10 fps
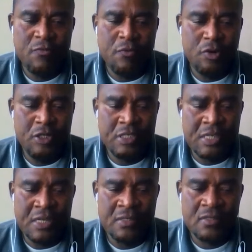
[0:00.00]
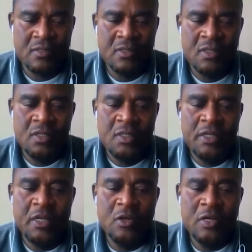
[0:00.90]
For instance,
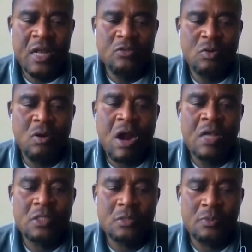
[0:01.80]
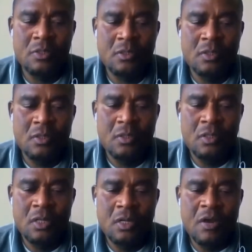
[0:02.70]
in order to grasp
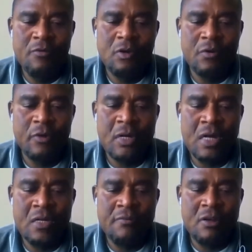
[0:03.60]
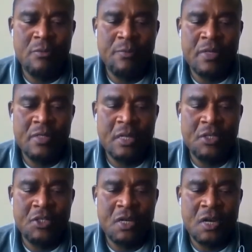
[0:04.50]
the level of underdevelopment in
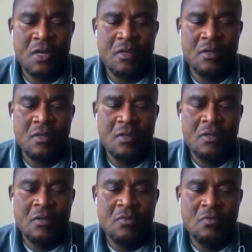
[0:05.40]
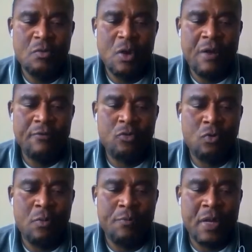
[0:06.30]
Nigeria, we will have
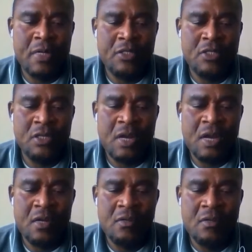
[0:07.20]
to compare Nigeria